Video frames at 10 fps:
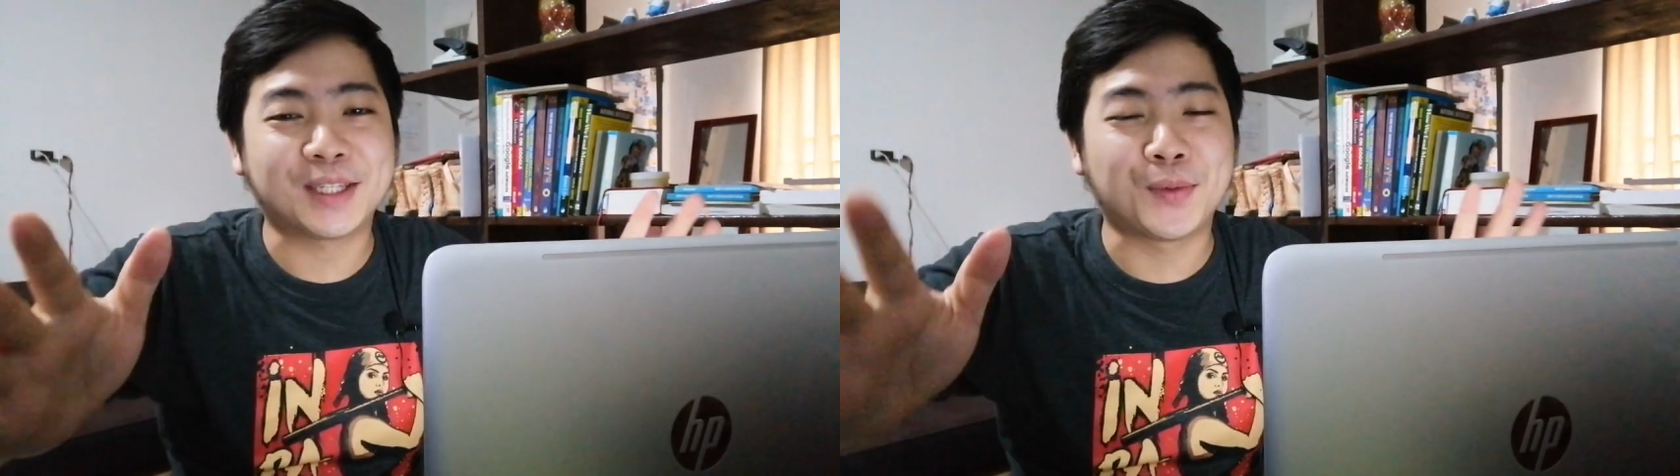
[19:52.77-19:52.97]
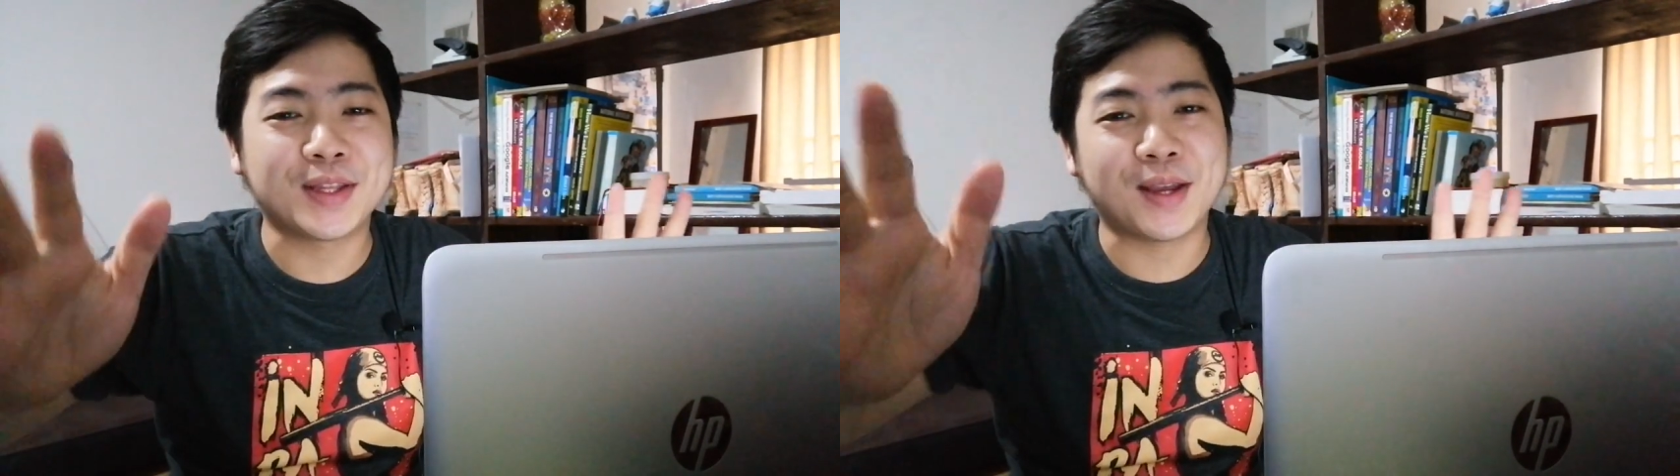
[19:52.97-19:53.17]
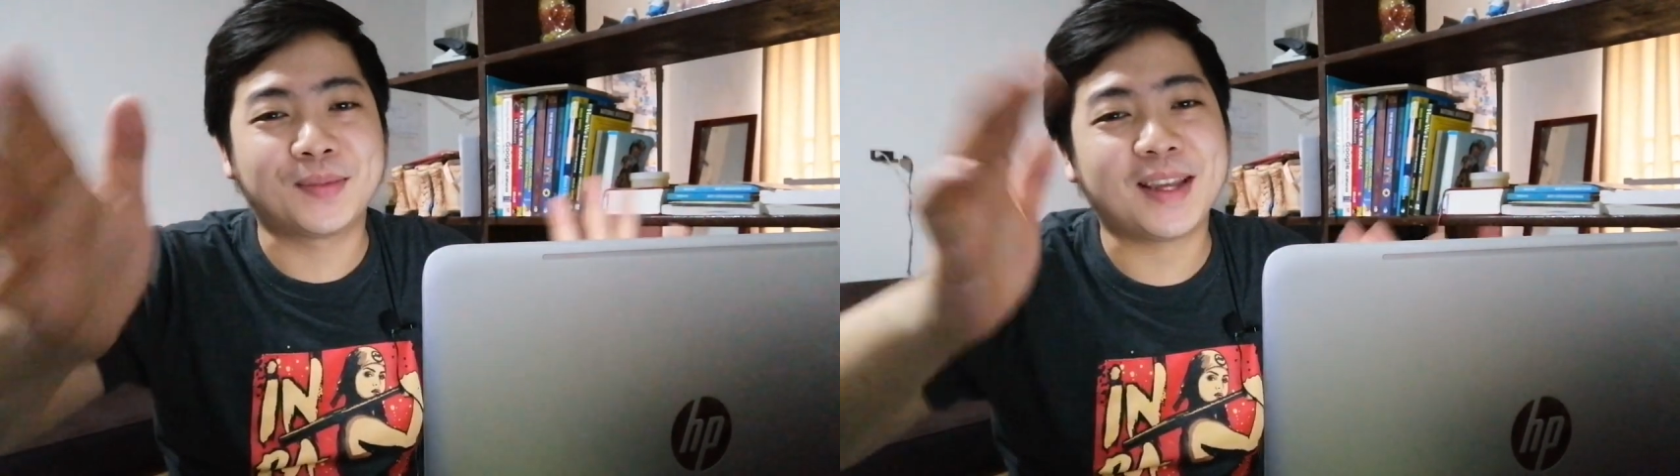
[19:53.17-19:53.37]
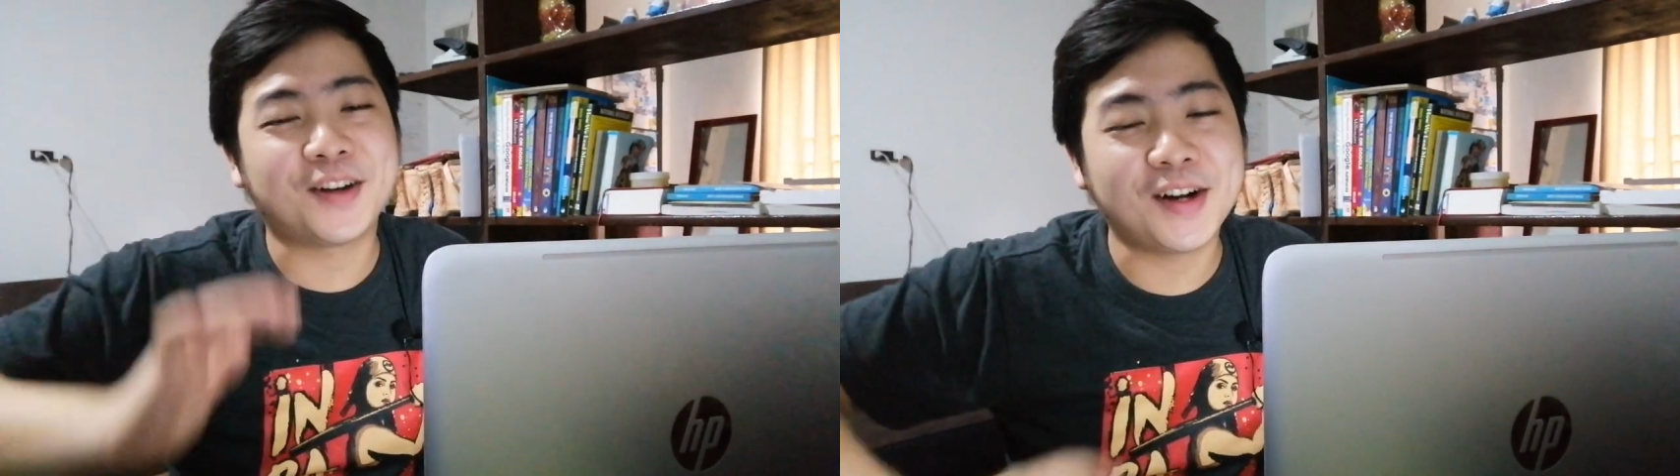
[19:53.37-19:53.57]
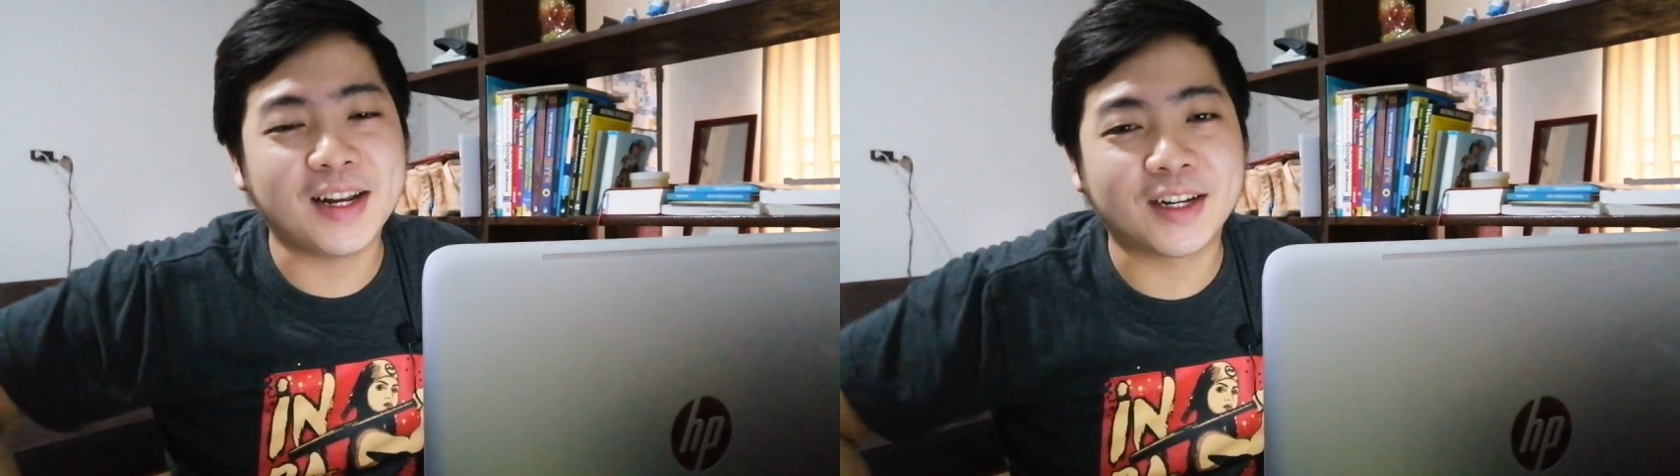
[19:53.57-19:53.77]
as what I've said
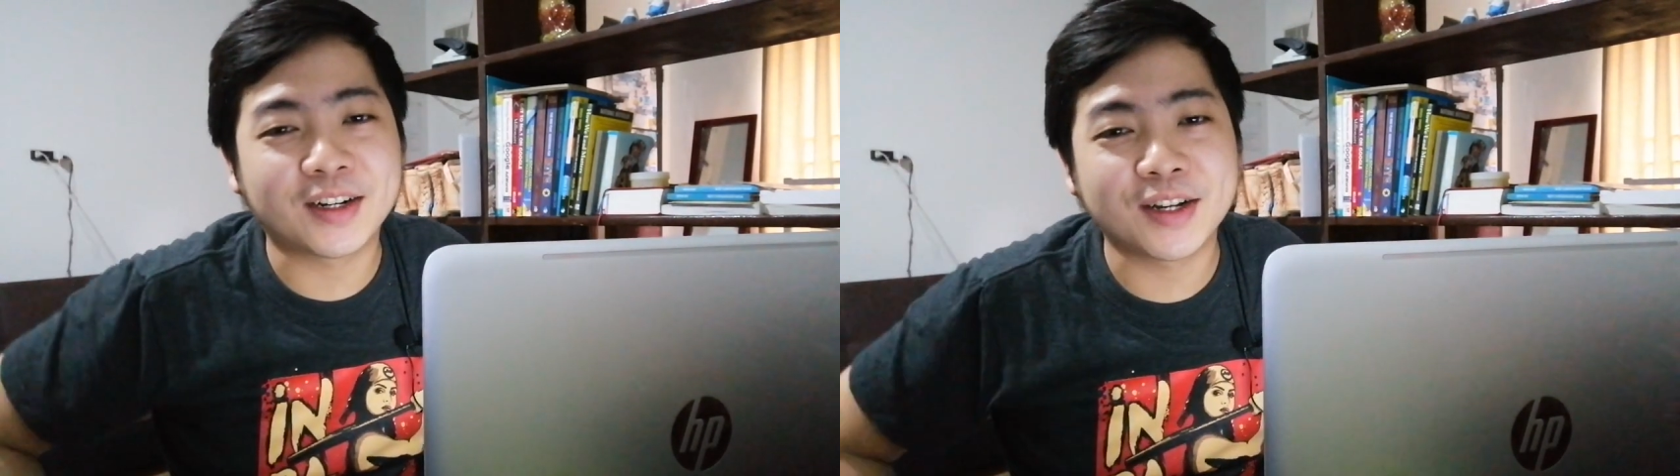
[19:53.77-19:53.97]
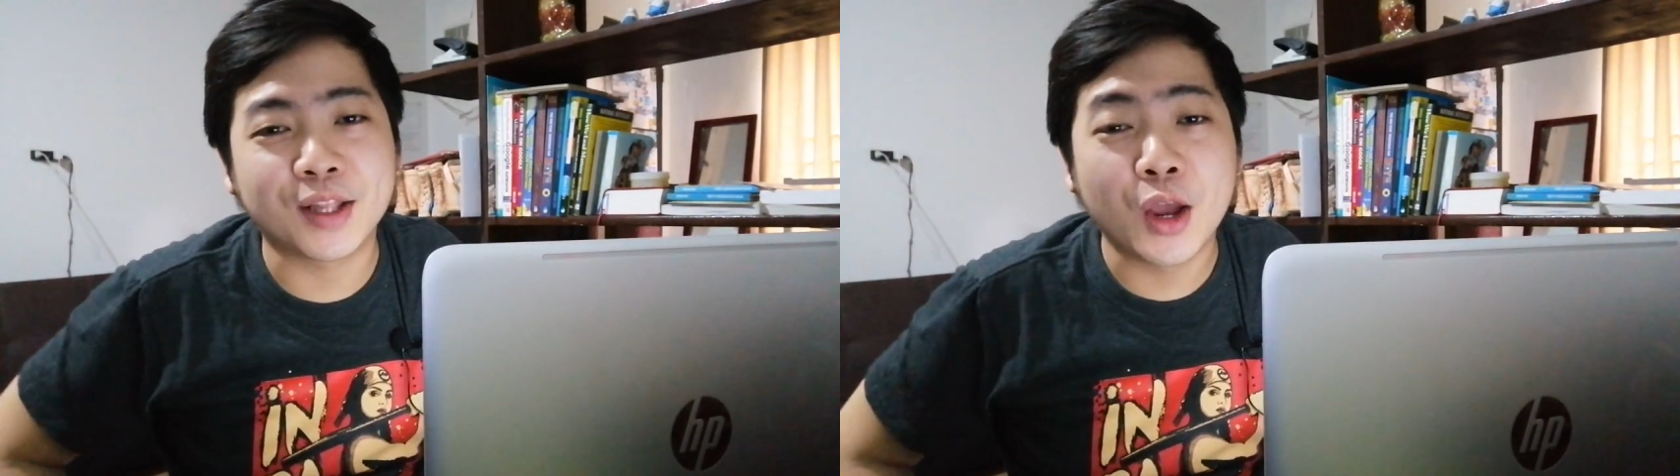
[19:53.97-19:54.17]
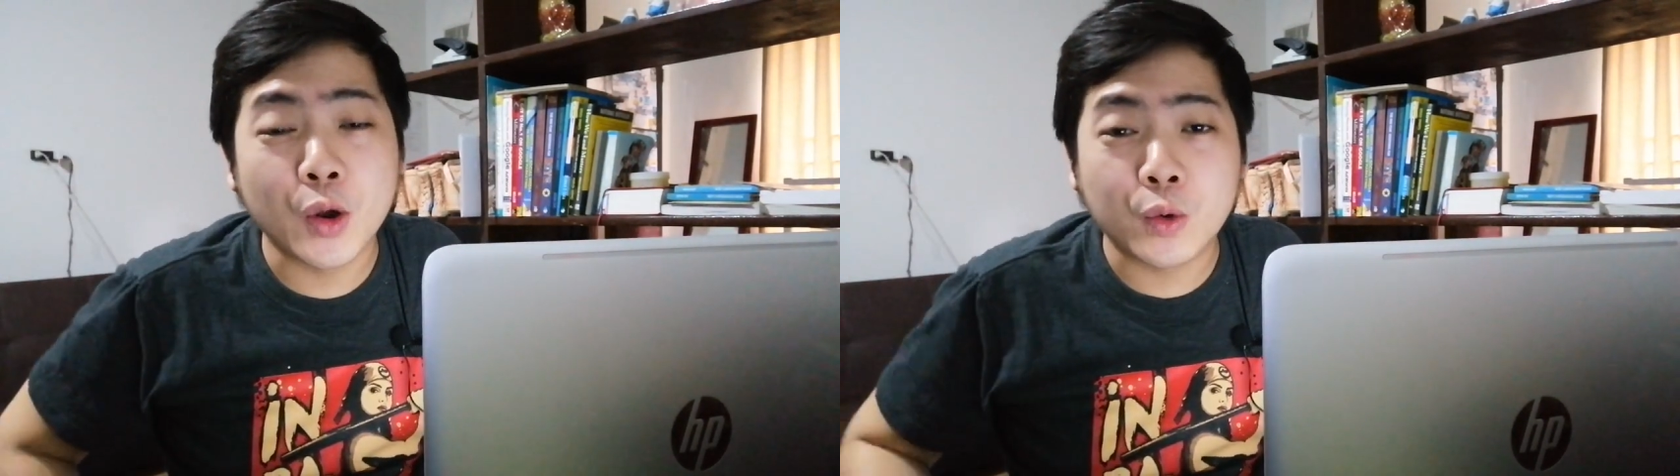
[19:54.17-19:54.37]
earlier, that